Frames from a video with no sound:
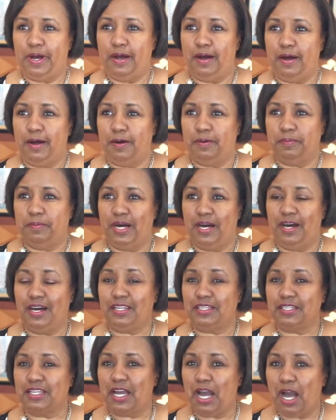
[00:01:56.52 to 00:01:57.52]
um,
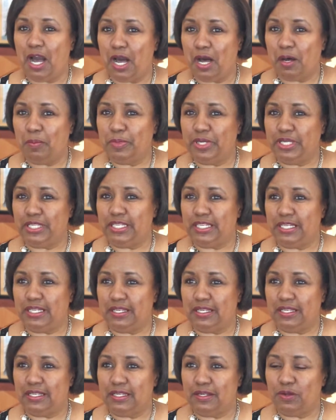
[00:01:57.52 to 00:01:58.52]
uncommon
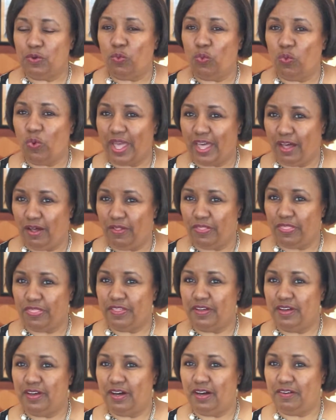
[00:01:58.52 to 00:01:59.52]
wealth
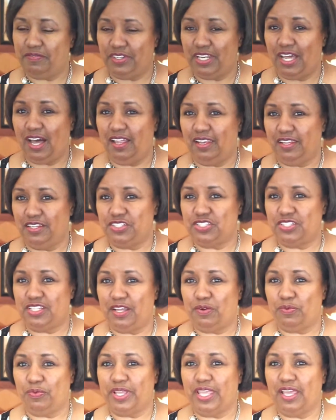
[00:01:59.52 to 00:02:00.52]
of knowledge
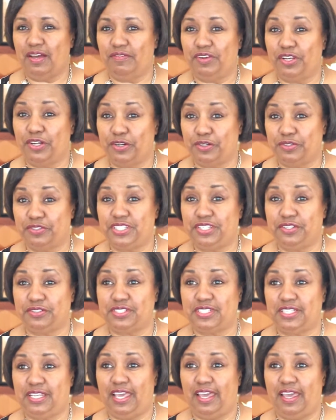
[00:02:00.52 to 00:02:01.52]
that we have learned here
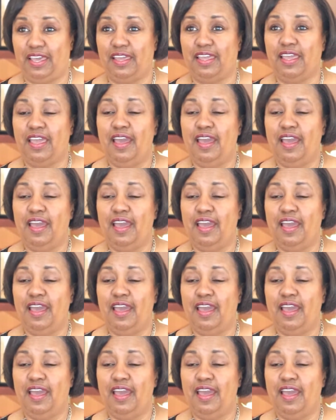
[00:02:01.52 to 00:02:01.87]
today?